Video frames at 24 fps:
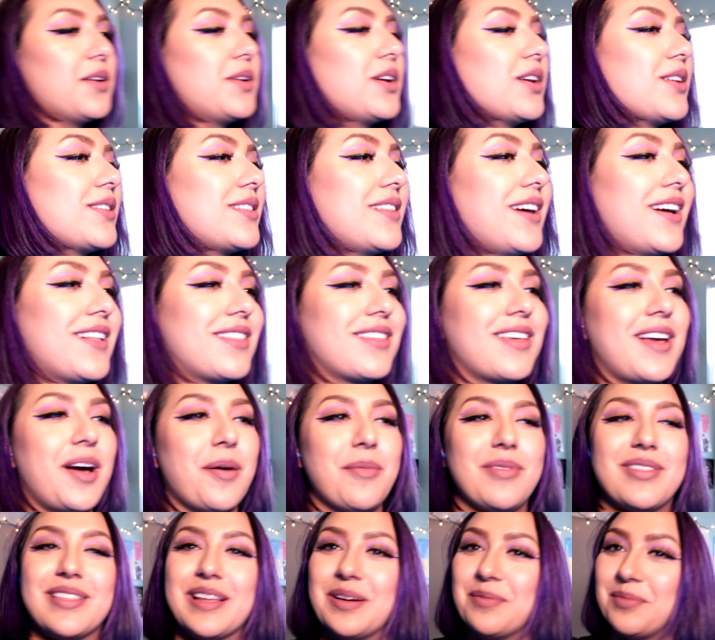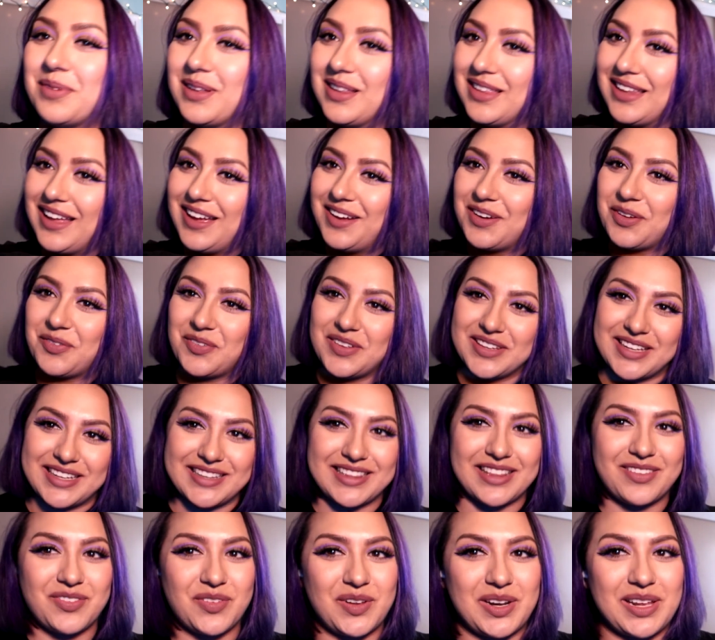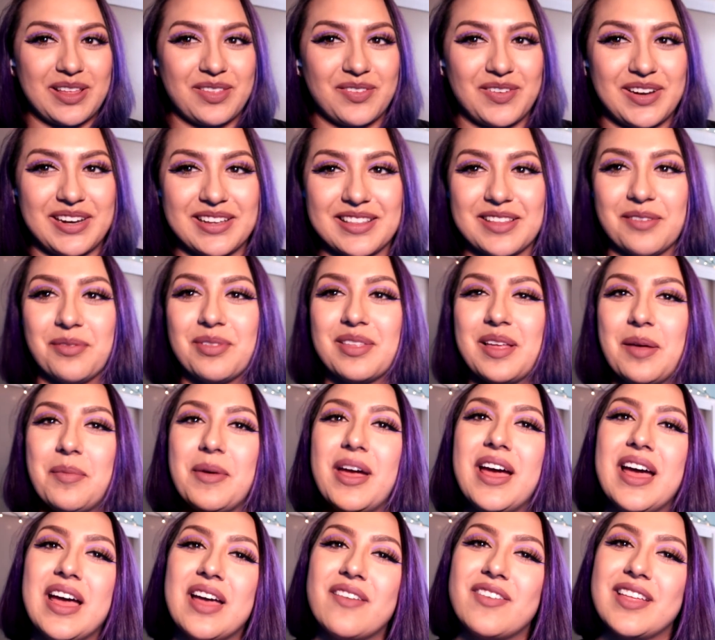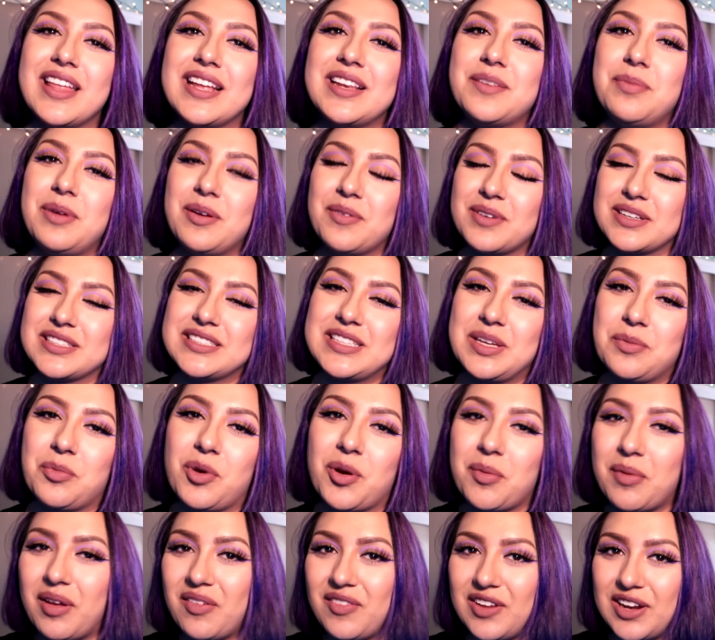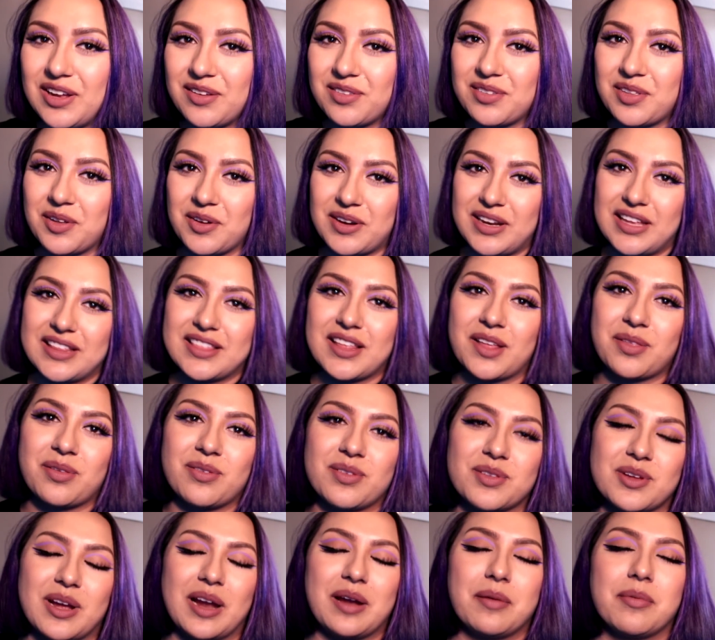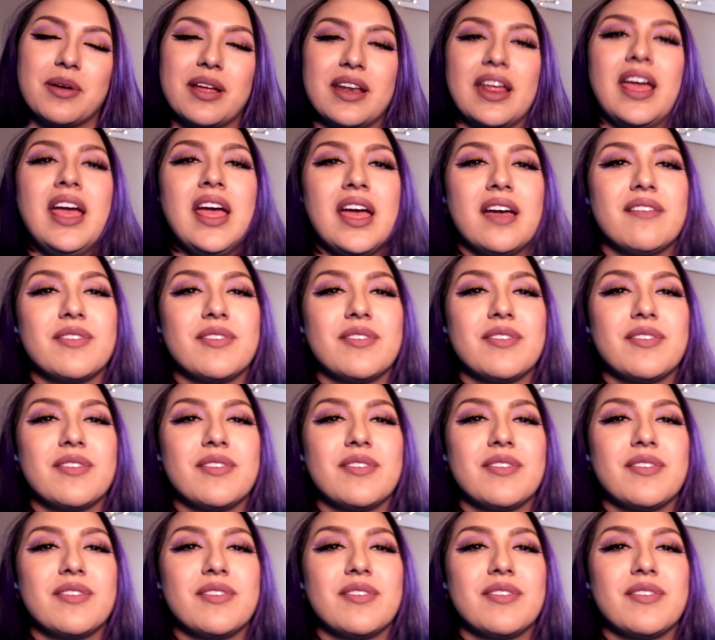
Your thoughts, comments down below. If you like this video, give this video a thumbs up. If you like me, want to see more of my videos, go and hit that subscribe button.